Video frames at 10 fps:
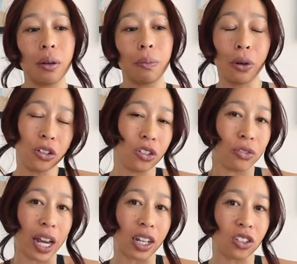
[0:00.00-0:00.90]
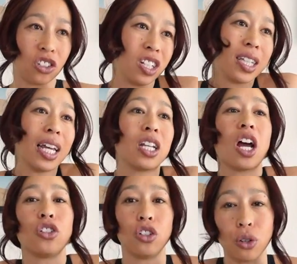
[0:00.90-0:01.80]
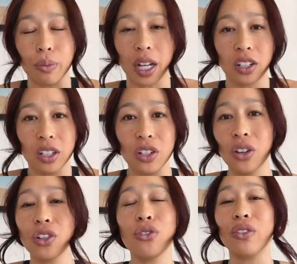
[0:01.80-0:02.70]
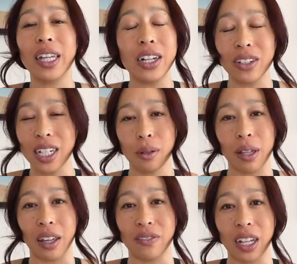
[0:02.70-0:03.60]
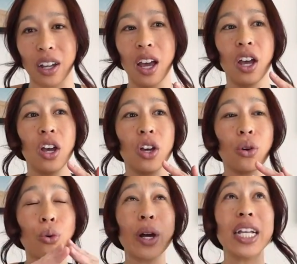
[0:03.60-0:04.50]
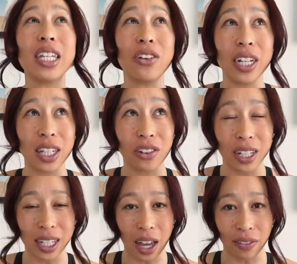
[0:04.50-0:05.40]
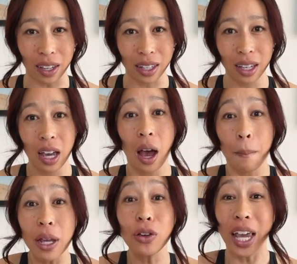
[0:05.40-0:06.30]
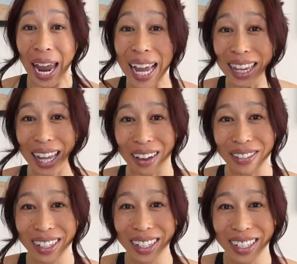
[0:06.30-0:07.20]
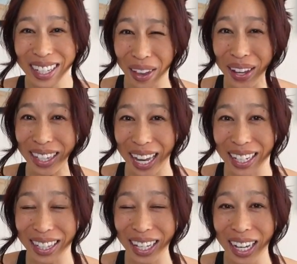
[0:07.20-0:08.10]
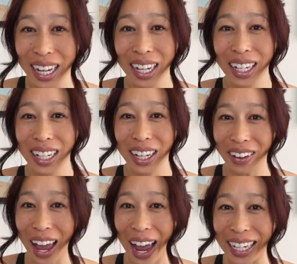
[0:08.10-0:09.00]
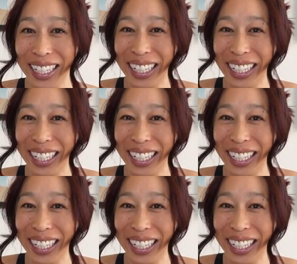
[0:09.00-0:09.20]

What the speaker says: pushed range, just like not too much. You really don't need to be lifting crazy, crazy, crazy heavy, but you can lift. Does that make sense? Okay,